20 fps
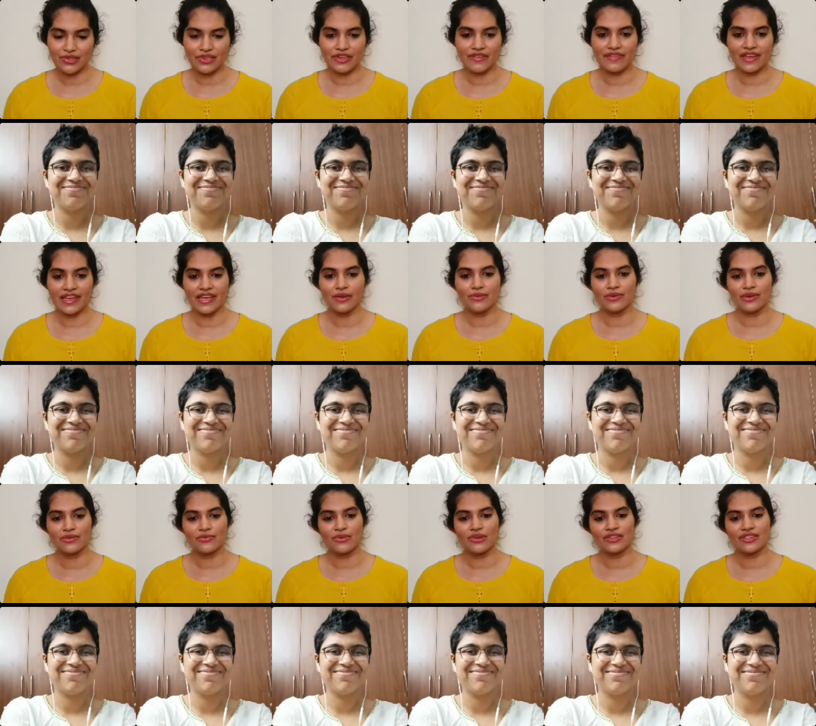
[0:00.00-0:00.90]
Speaker 1: or if
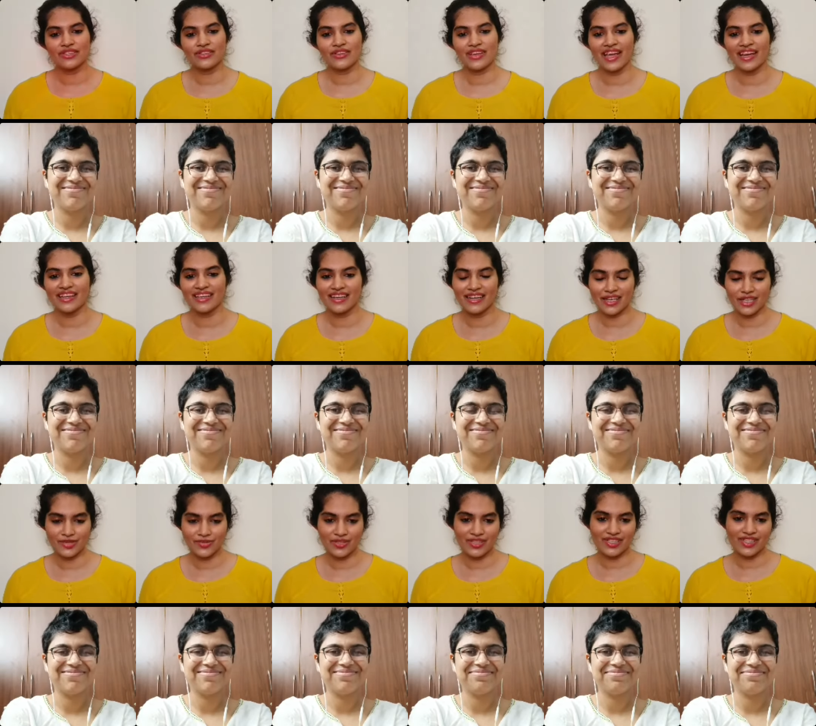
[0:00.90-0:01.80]
anyone wants to get in
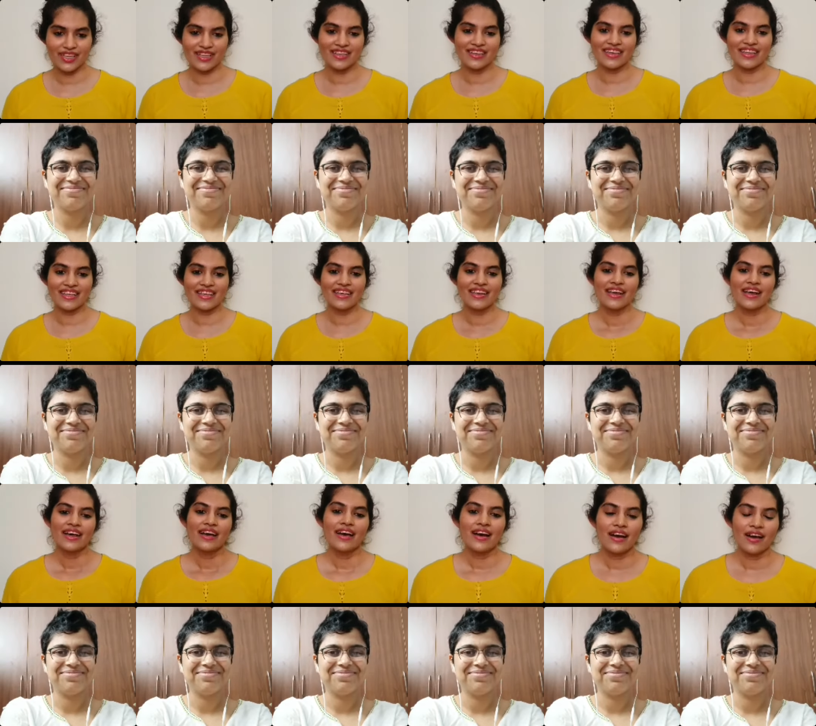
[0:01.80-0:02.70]
touch with Janani,
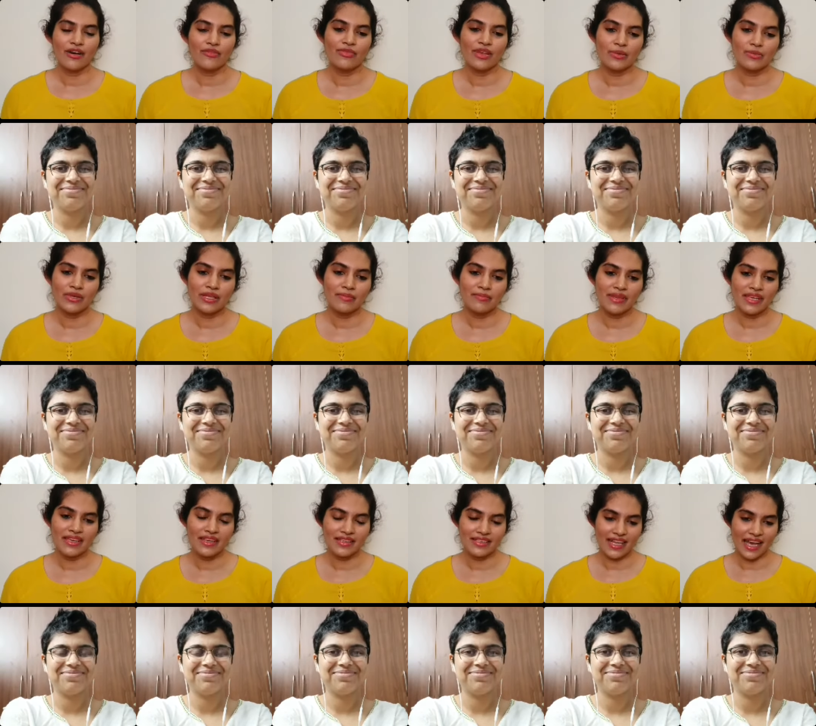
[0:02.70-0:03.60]
we will
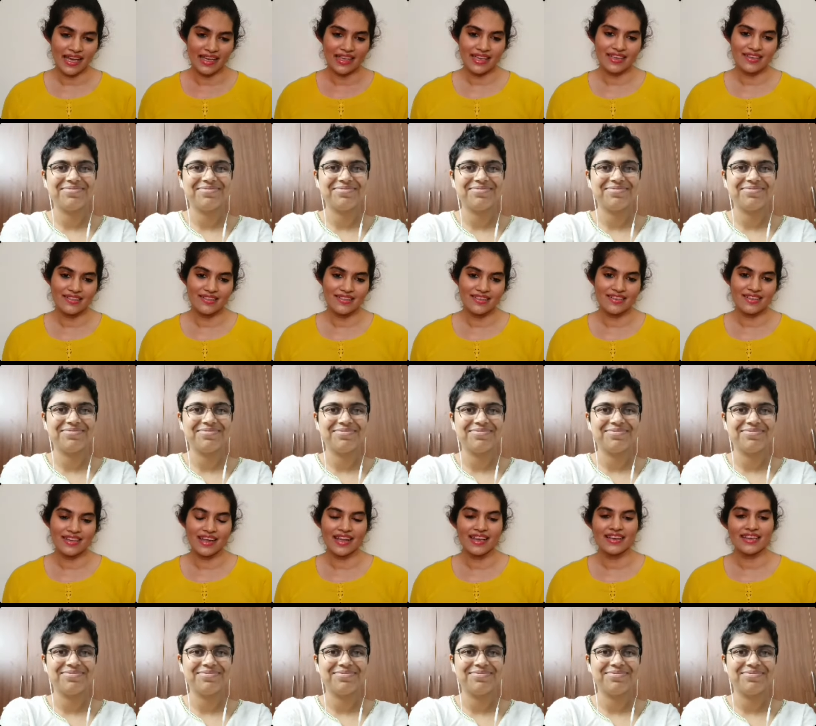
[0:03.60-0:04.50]
be tagging her
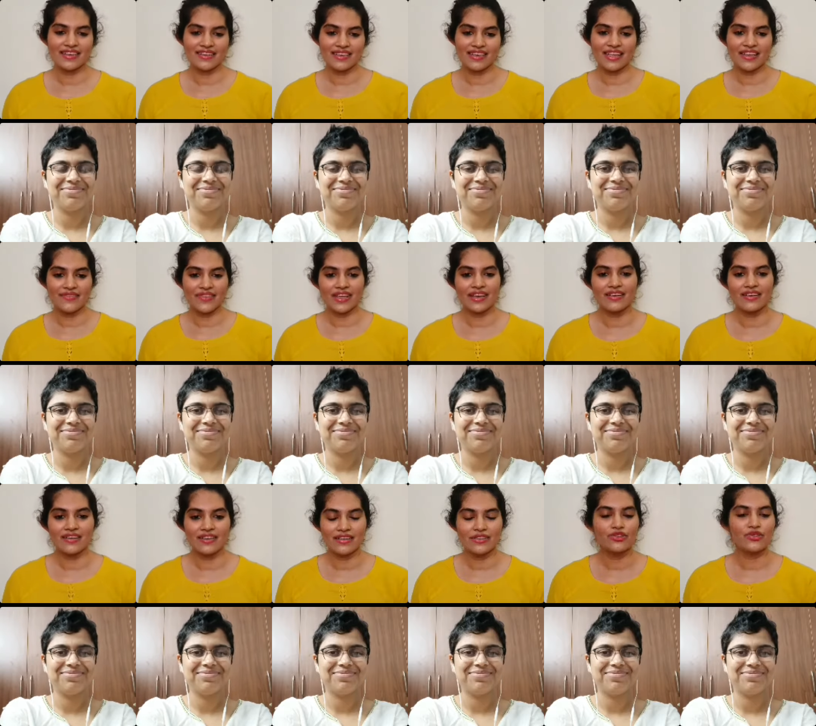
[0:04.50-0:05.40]
and leaving
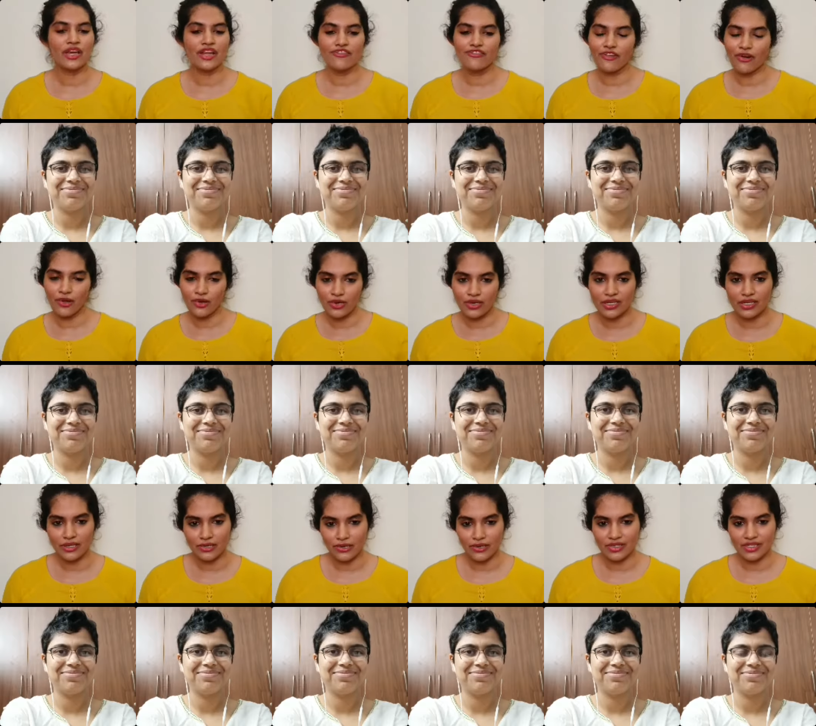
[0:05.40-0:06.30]
her. You can follow
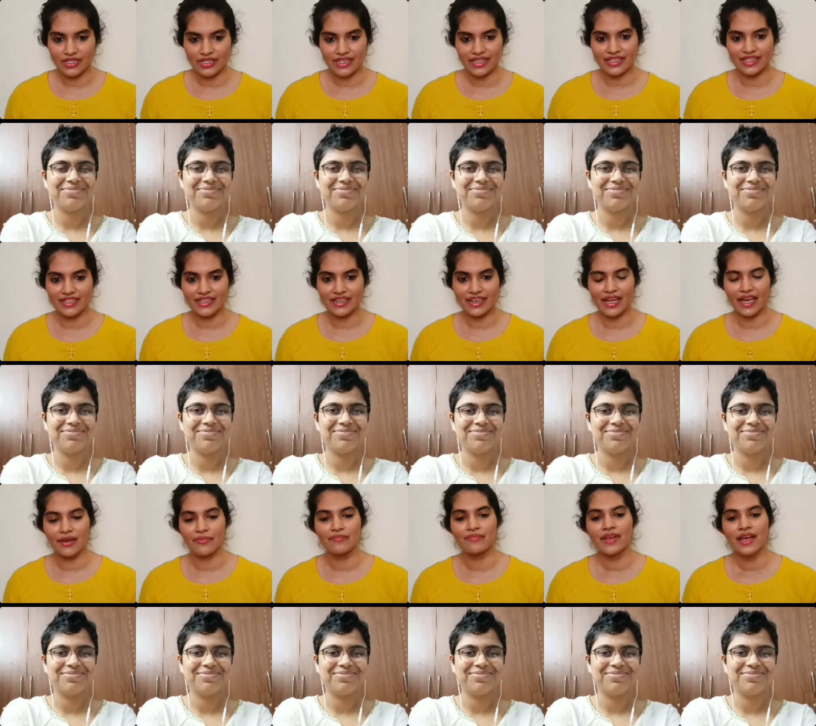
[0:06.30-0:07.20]
her on her
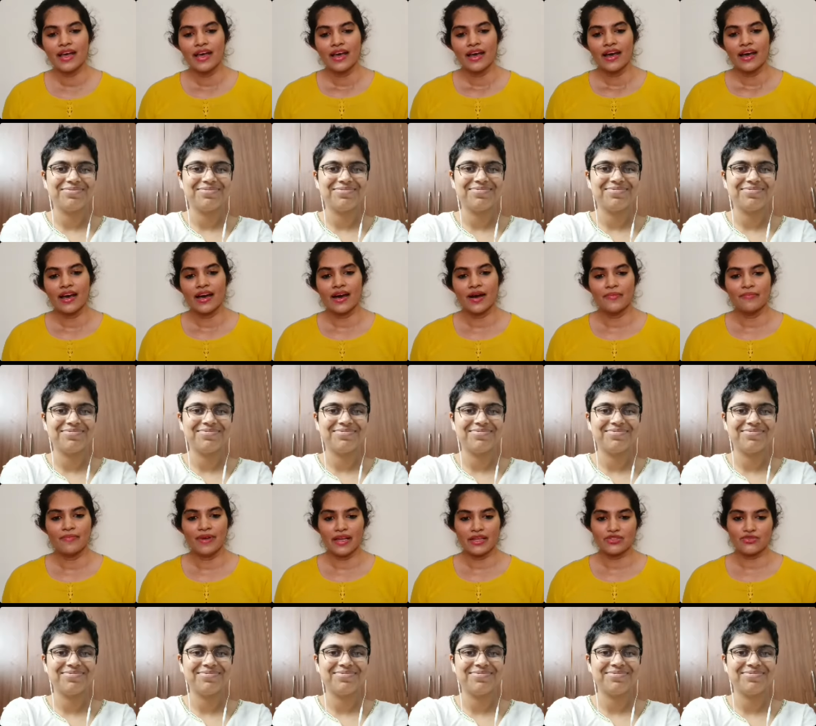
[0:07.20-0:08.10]
Instagram
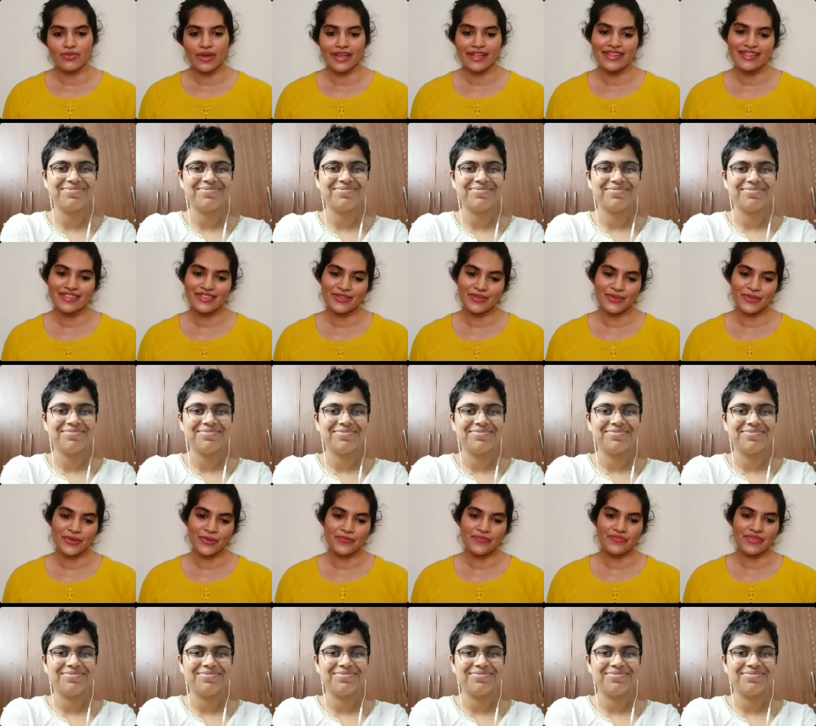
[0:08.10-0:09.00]
um, as well.
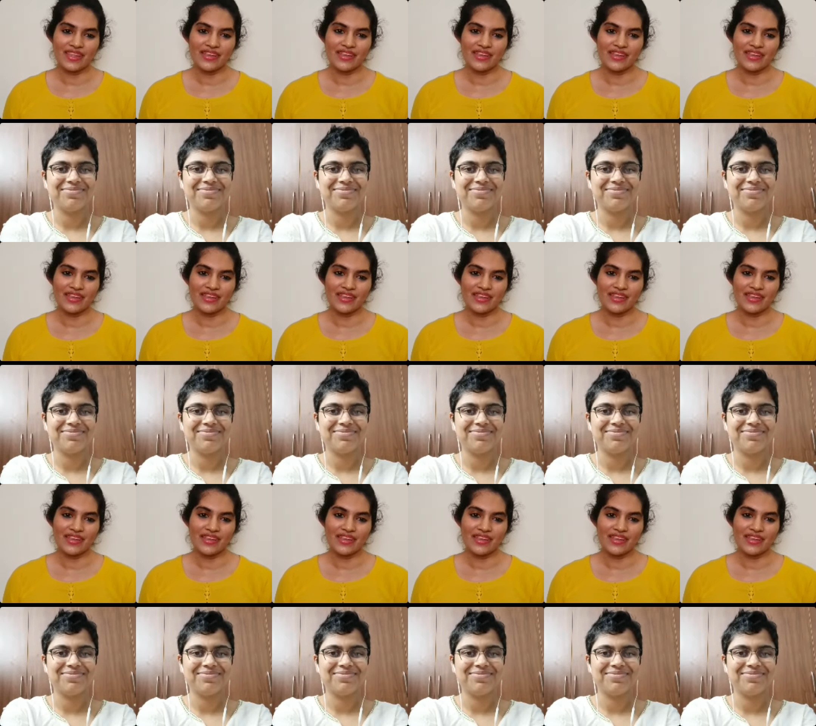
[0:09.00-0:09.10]
So,